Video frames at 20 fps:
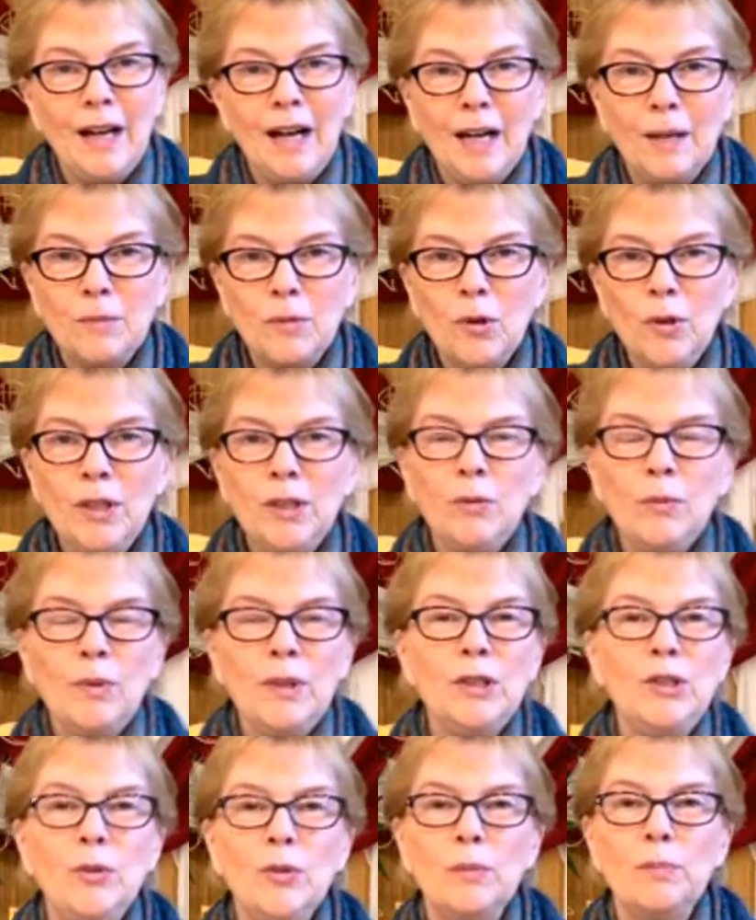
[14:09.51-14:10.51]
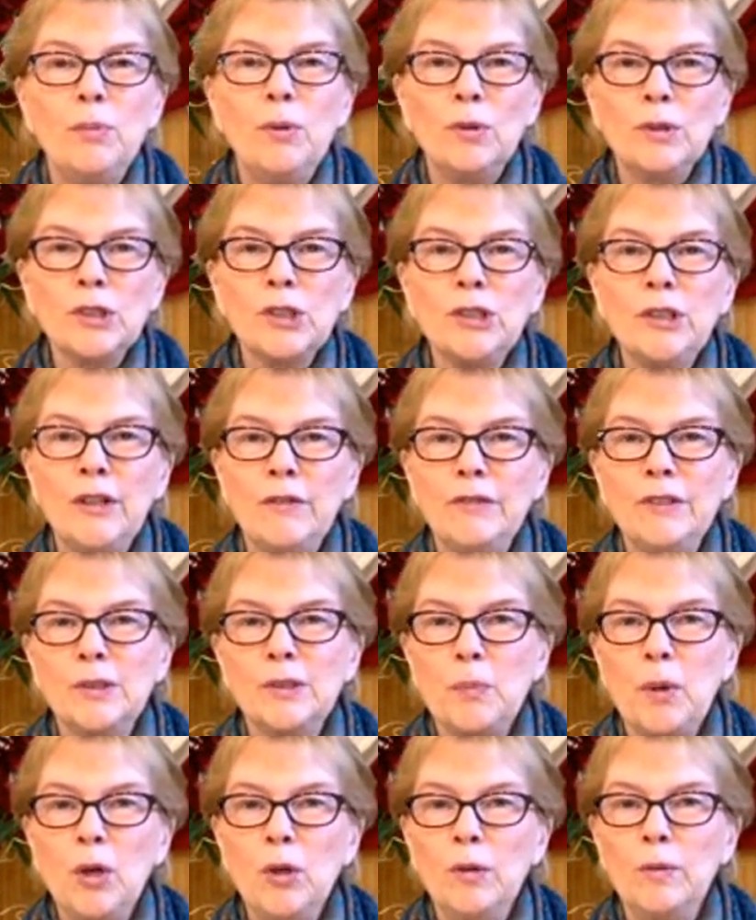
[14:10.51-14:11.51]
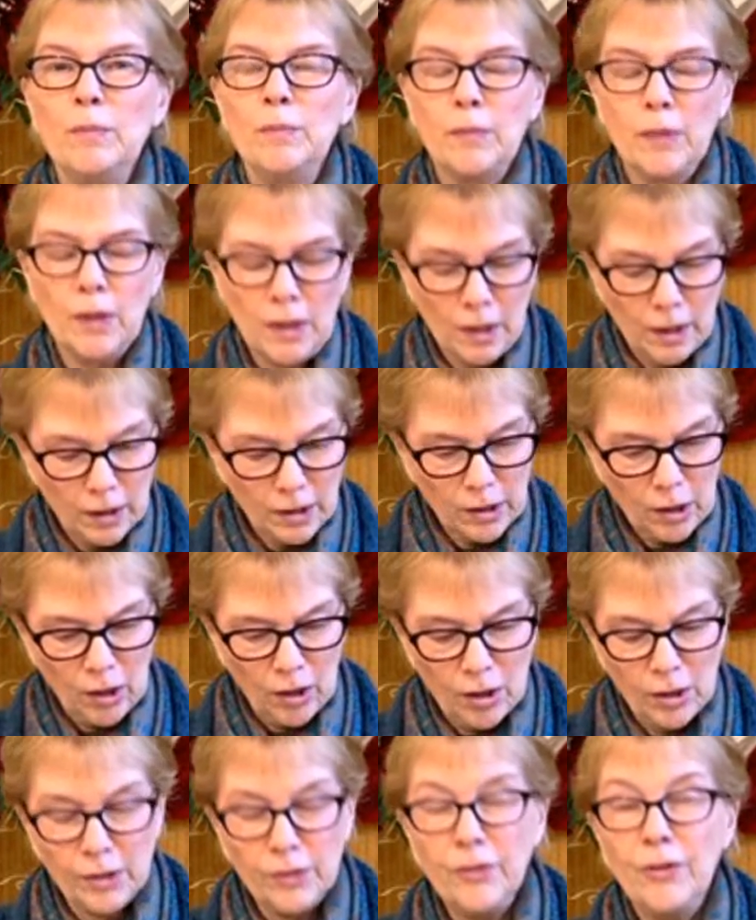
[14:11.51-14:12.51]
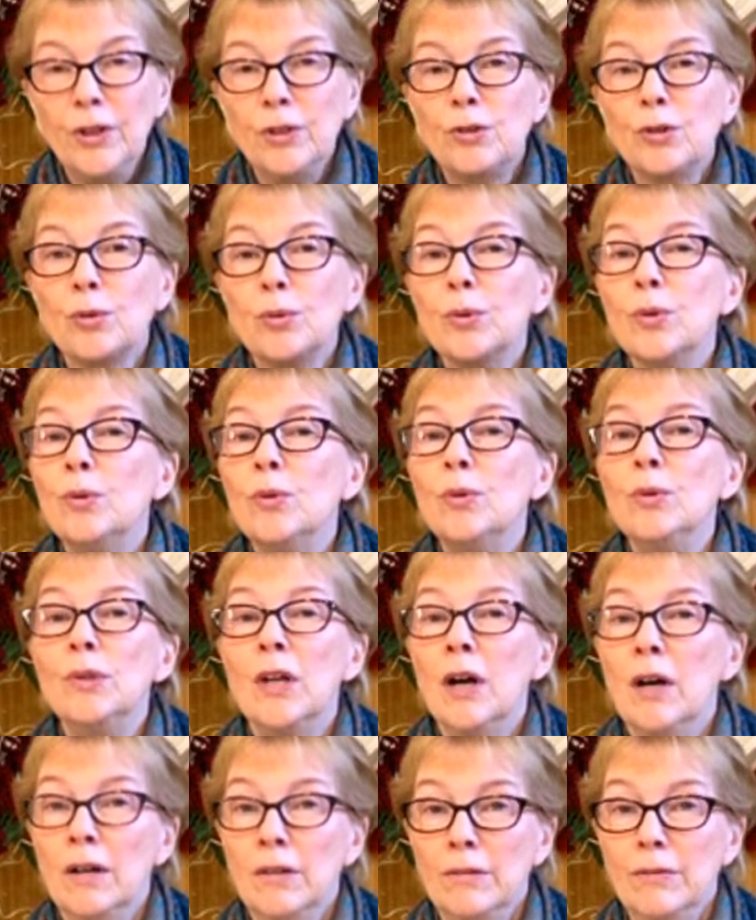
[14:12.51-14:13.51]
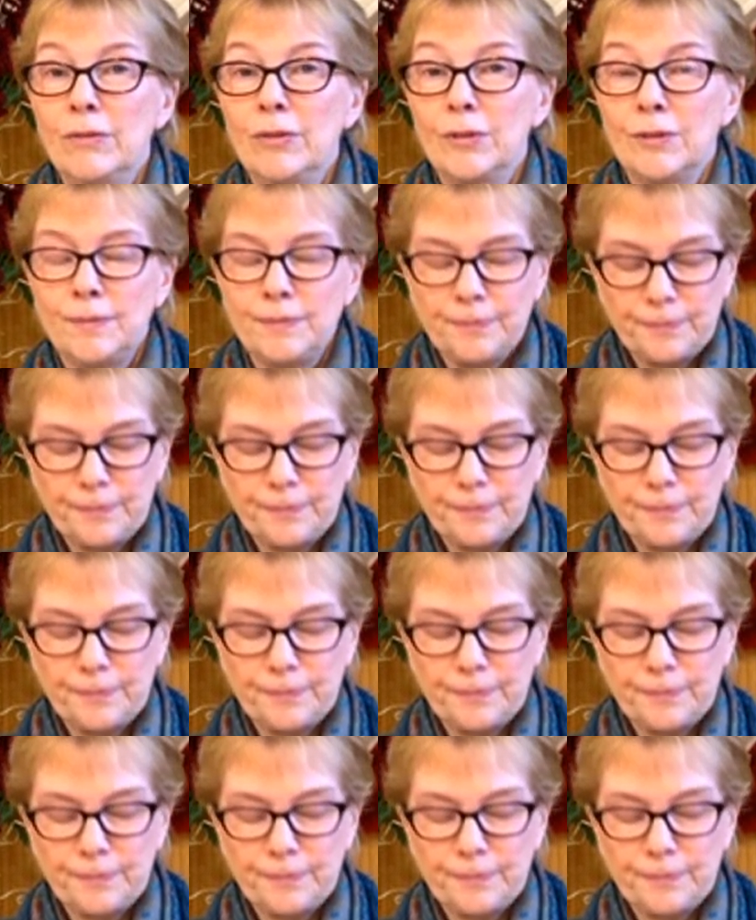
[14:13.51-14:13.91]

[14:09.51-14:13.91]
I'm going to read you a portion of his poem called The True Love.